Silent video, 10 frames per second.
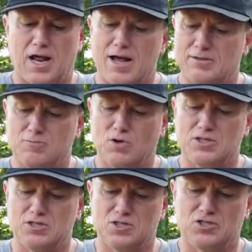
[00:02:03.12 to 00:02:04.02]
I
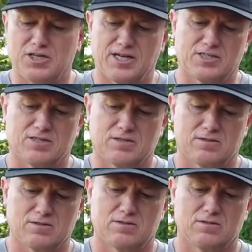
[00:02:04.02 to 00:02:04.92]
wouldn't suggest
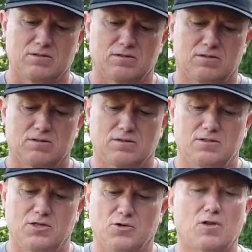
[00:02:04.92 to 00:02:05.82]

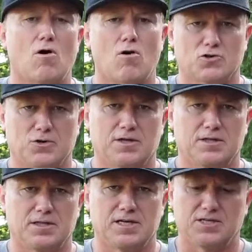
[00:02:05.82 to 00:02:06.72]
doing a long trail
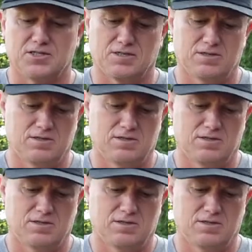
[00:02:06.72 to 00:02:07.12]
in these.